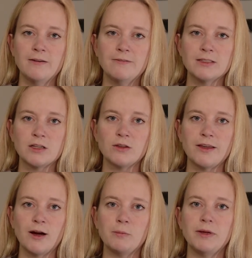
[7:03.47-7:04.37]
Physical
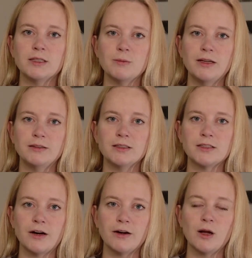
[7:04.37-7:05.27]
therapy is meant to
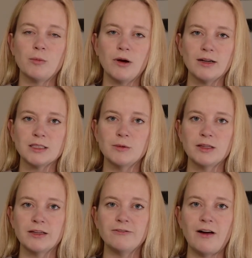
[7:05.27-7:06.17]
start
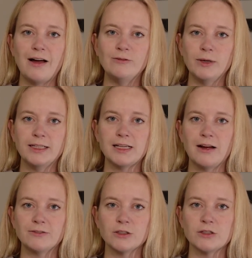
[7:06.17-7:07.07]
approximately 5 weeks
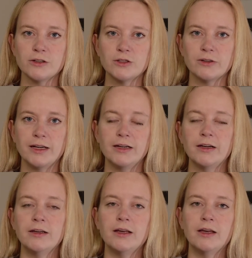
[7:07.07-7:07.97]
after surgery.
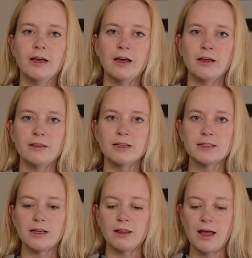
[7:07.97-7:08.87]
This
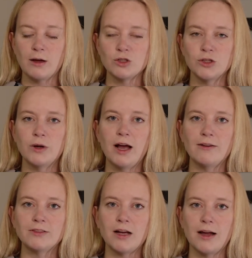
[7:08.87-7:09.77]
allows you to
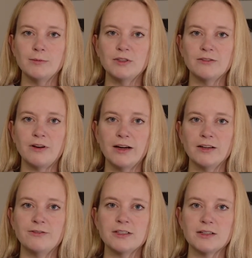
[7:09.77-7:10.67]
have time to find a
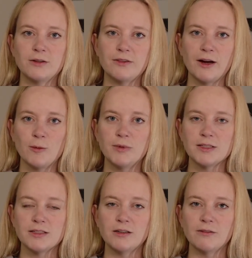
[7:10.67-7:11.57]
physical
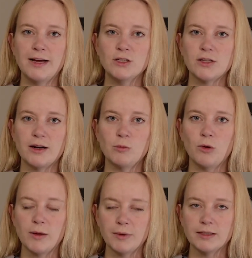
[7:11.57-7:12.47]
therapist and arrange that
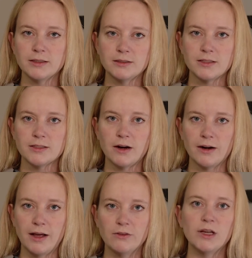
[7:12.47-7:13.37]
appointment to start
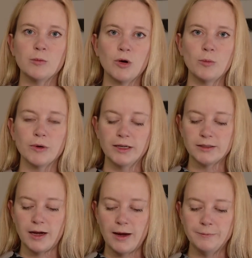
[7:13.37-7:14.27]
at the appropriate
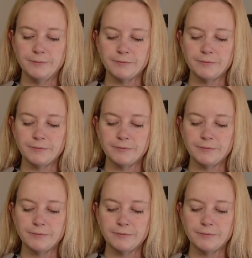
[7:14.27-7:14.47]
time.